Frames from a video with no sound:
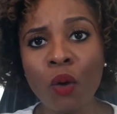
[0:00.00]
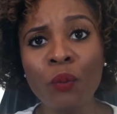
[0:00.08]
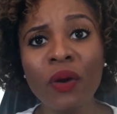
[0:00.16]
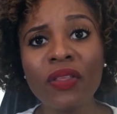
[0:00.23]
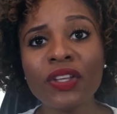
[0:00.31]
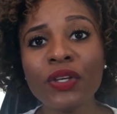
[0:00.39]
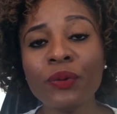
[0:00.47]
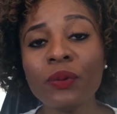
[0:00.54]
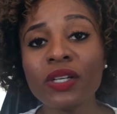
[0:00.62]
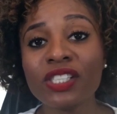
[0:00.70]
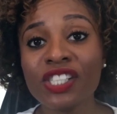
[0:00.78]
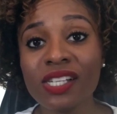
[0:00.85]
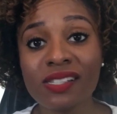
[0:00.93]
whether you
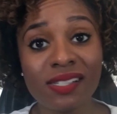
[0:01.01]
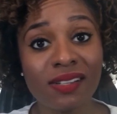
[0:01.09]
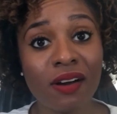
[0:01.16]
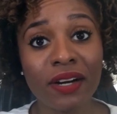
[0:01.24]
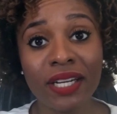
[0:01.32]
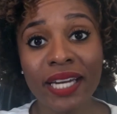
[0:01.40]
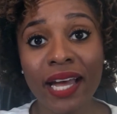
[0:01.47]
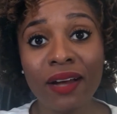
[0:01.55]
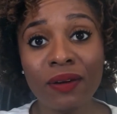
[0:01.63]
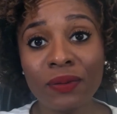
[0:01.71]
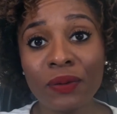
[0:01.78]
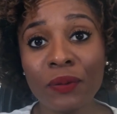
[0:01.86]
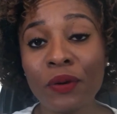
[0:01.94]
are just starting
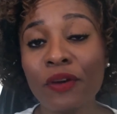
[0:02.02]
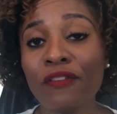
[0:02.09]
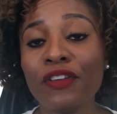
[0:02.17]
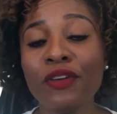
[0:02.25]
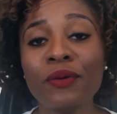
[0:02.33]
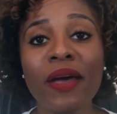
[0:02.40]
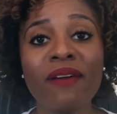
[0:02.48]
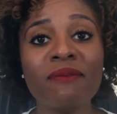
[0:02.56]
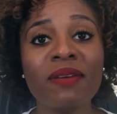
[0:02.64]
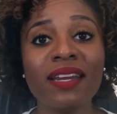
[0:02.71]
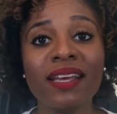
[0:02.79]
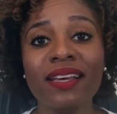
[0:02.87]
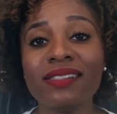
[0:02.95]
out or if you have
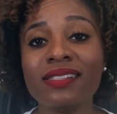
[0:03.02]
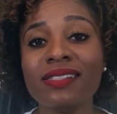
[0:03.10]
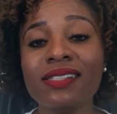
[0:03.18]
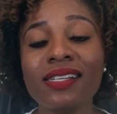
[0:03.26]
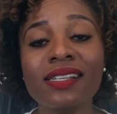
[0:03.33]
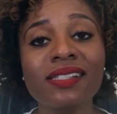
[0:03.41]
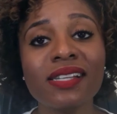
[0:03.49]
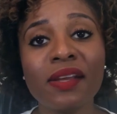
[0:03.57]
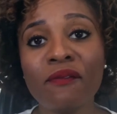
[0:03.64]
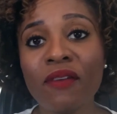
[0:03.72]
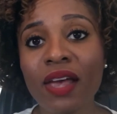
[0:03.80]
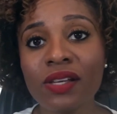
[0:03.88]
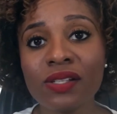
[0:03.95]
been a seasoned
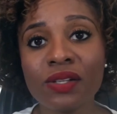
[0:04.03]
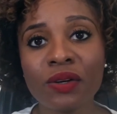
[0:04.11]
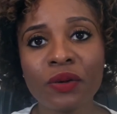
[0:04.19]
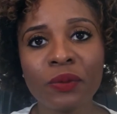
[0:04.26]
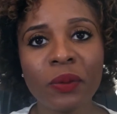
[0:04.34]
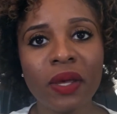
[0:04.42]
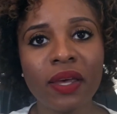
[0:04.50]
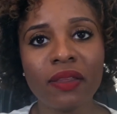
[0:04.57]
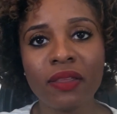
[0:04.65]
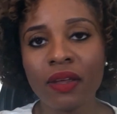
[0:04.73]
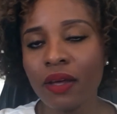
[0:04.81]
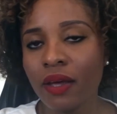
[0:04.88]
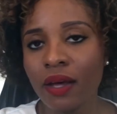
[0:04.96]
investor with
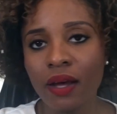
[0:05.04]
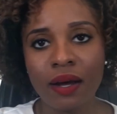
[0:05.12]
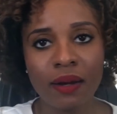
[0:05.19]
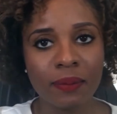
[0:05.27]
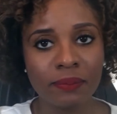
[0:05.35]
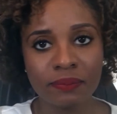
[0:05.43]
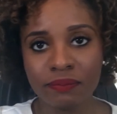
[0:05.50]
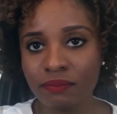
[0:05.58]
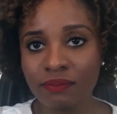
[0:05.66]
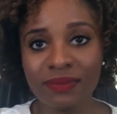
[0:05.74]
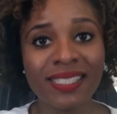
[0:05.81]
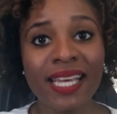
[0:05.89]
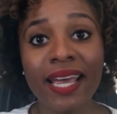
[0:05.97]

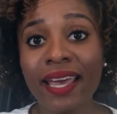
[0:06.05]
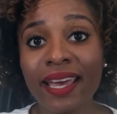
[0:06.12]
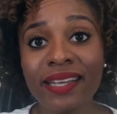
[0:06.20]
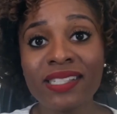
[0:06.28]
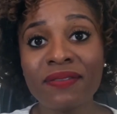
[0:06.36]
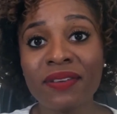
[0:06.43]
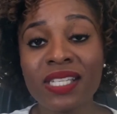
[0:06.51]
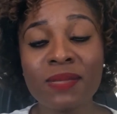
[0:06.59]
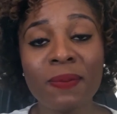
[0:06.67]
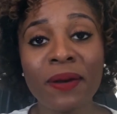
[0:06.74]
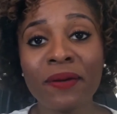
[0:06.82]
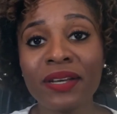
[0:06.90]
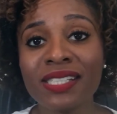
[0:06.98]
decades of
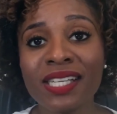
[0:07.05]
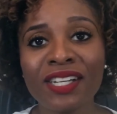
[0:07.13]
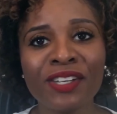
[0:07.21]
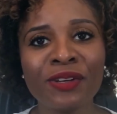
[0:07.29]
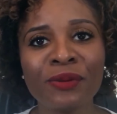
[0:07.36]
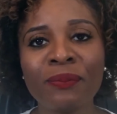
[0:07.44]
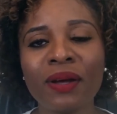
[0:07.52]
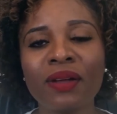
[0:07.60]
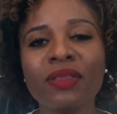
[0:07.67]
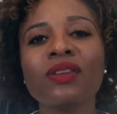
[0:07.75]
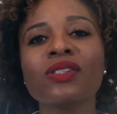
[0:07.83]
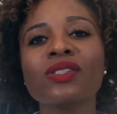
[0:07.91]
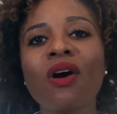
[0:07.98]
experience under your belt,
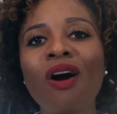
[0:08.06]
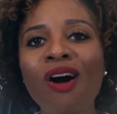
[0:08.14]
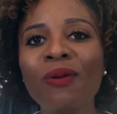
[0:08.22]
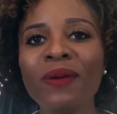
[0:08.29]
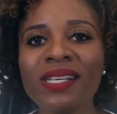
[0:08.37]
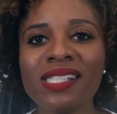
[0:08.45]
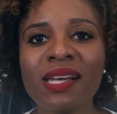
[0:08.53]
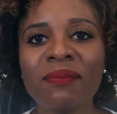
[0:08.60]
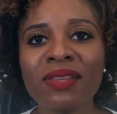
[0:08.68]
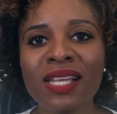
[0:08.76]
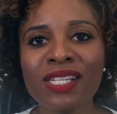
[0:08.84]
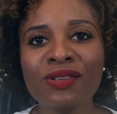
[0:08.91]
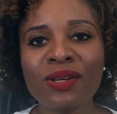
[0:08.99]
there's always
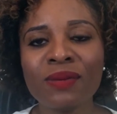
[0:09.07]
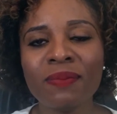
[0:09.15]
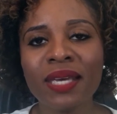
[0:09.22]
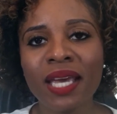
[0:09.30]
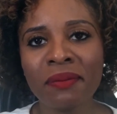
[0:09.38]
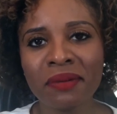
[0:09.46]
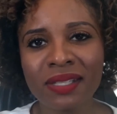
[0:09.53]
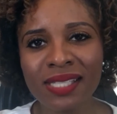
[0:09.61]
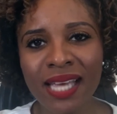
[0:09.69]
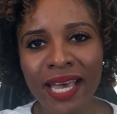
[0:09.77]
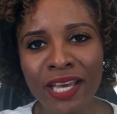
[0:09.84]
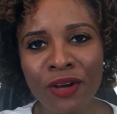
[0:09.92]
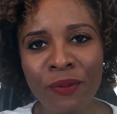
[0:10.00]
something that you can be able to
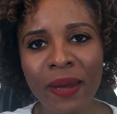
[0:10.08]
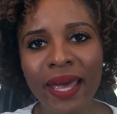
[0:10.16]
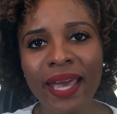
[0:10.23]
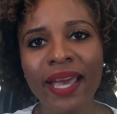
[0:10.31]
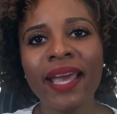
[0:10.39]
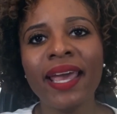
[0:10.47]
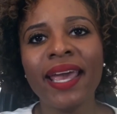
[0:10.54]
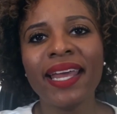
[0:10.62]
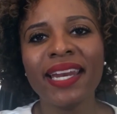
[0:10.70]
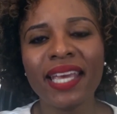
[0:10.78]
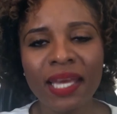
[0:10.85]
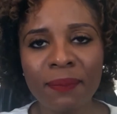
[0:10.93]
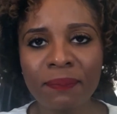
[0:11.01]
take away and
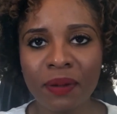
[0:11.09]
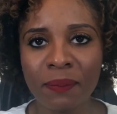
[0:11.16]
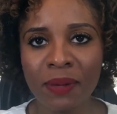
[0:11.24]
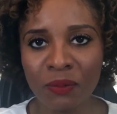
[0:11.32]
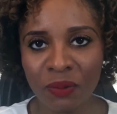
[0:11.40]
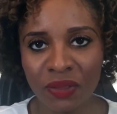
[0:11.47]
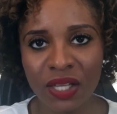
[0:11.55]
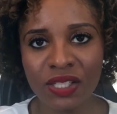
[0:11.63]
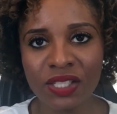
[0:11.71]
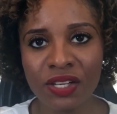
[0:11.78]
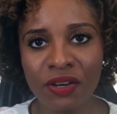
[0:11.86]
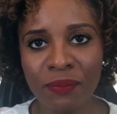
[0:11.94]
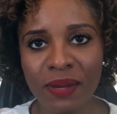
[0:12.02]
implement
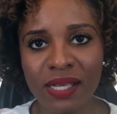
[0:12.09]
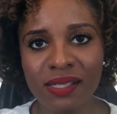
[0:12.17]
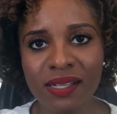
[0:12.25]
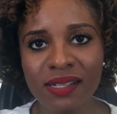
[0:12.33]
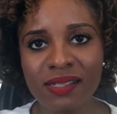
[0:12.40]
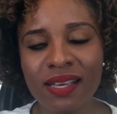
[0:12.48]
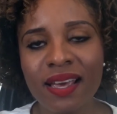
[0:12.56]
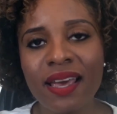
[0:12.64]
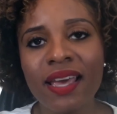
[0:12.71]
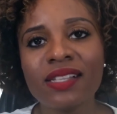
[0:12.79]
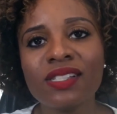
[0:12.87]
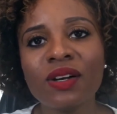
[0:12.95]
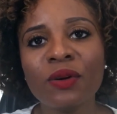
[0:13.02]
into your business.
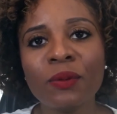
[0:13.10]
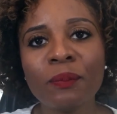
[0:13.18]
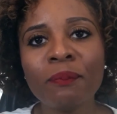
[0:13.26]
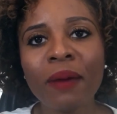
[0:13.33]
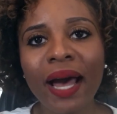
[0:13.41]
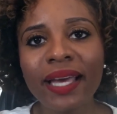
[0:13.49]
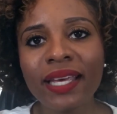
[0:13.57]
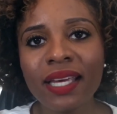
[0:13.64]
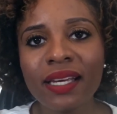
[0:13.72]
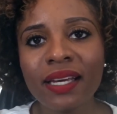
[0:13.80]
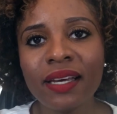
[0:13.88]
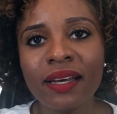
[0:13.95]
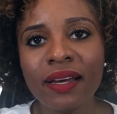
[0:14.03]
And so my
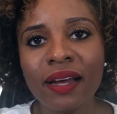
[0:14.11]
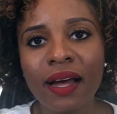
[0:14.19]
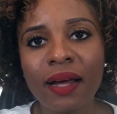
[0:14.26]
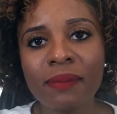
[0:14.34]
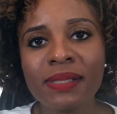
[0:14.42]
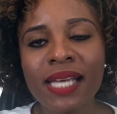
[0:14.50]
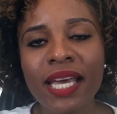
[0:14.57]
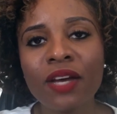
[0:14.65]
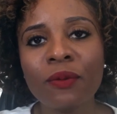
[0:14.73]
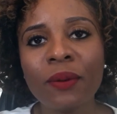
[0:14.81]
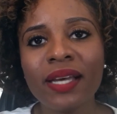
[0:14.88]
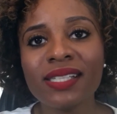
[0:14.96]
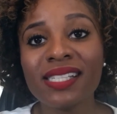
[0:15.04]
key
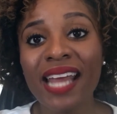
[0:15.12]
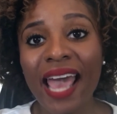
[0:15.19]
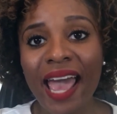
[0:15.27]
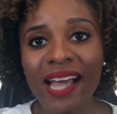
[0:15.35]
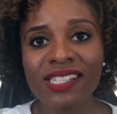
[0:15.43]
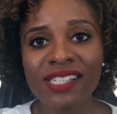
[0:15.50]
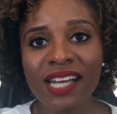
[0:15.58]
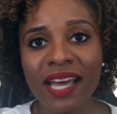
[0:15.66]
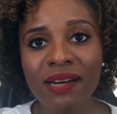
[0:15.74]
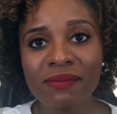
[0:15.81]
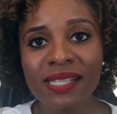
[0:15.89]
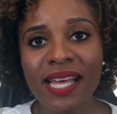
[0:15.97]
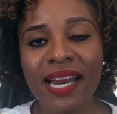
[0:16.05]
takeaways and action
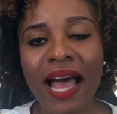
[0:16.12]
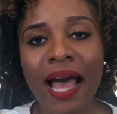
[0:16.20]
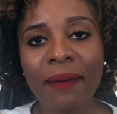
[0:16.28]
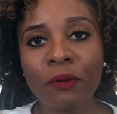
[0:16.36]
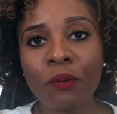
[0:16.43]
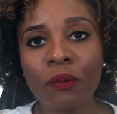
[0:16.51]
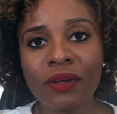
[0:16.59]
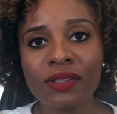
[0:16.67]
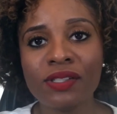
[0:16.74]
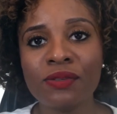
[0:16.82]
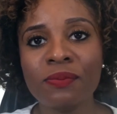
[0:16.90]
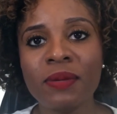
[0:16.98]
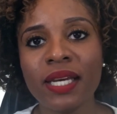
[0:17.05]
items that I'm going
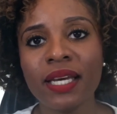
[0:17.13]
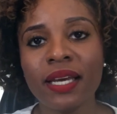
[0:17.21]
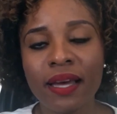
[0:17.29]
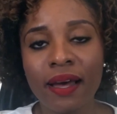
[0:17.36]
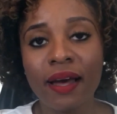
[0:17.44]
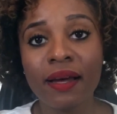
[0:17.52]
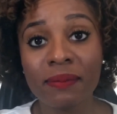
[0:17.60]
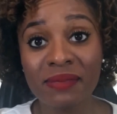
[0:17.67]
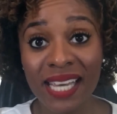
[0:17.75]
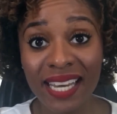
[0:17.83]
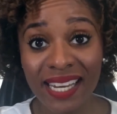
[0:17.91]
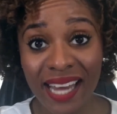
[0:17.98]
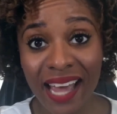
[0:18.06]
to be
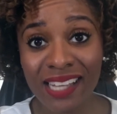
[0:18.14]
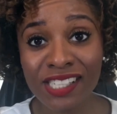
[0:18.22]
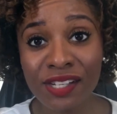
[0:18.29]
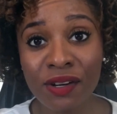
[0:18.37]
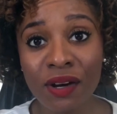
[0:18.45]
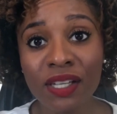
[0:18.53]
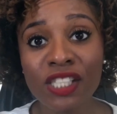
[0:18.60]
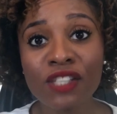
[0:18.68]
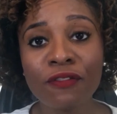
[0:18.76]
taking action on is